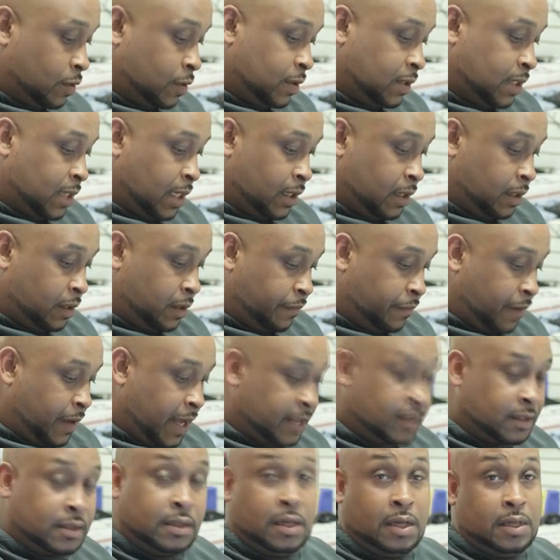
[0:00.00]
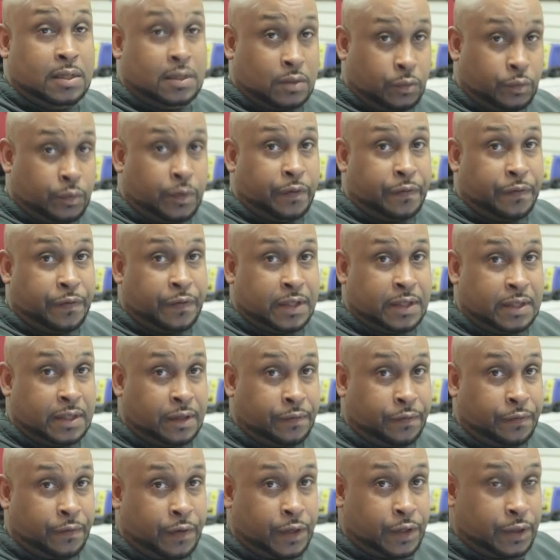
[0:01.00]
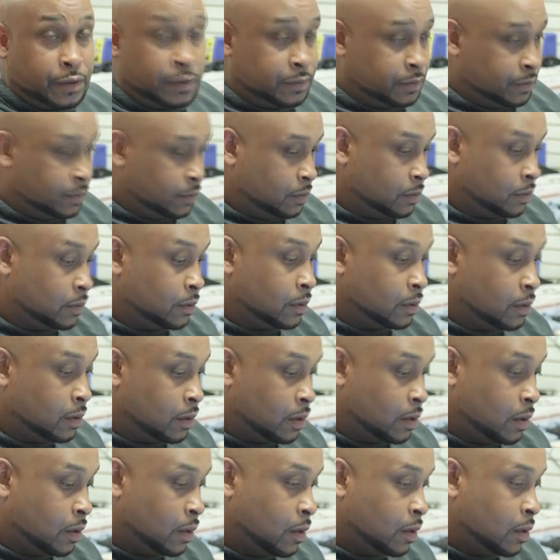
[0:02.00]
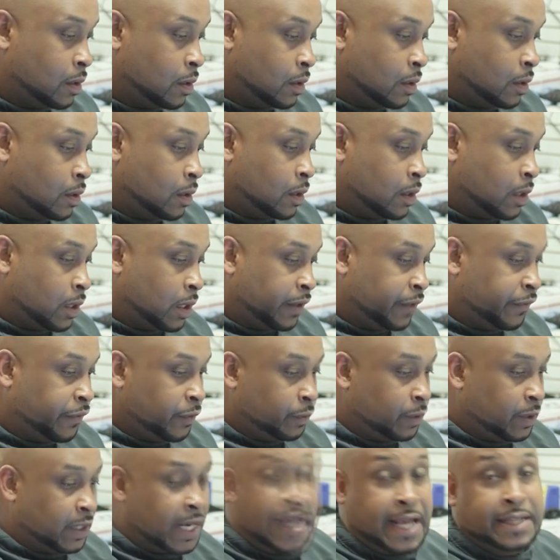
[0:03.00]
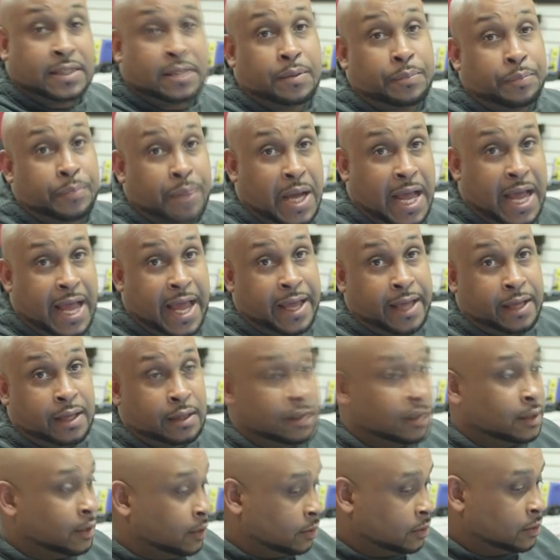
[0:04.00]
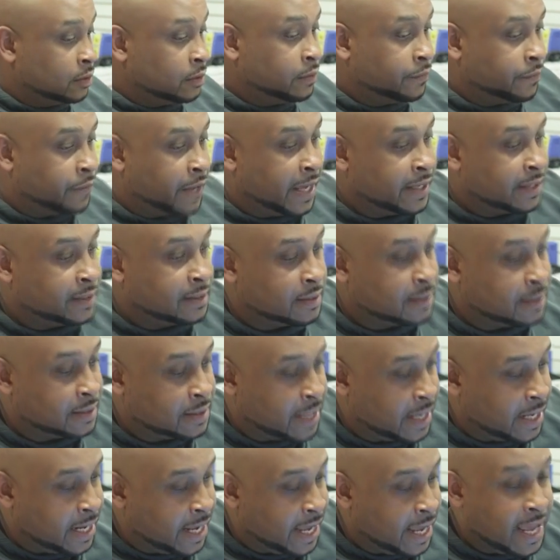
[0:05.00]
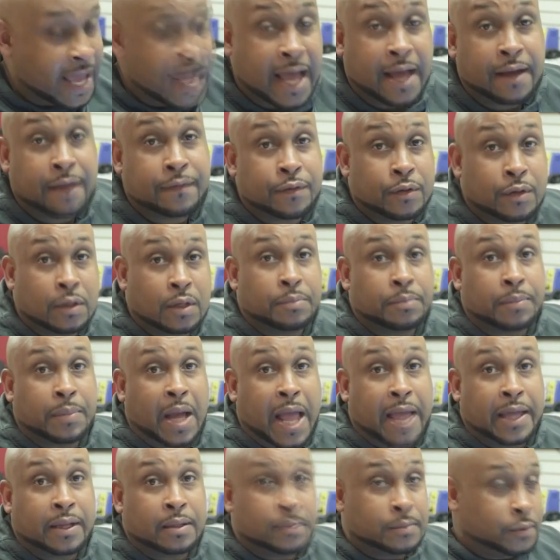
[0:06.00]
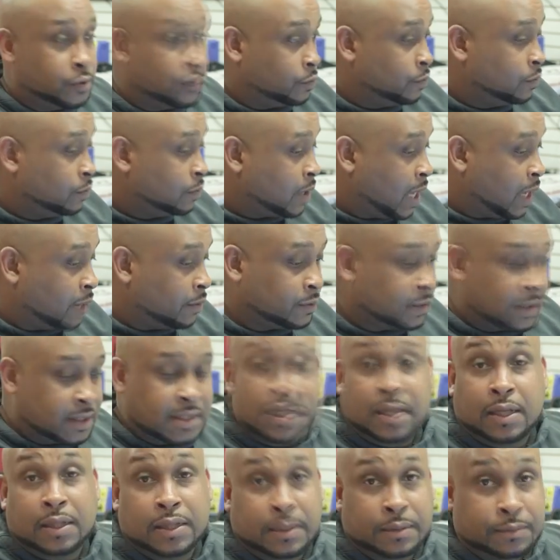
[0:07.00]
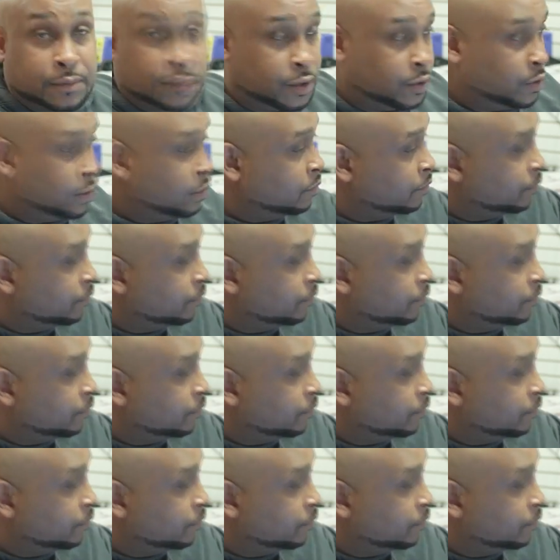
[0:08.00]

send your device to us and we'll fix it for you. If you would like to buy the little devices that I have, you can buy them too. I will sell them to you.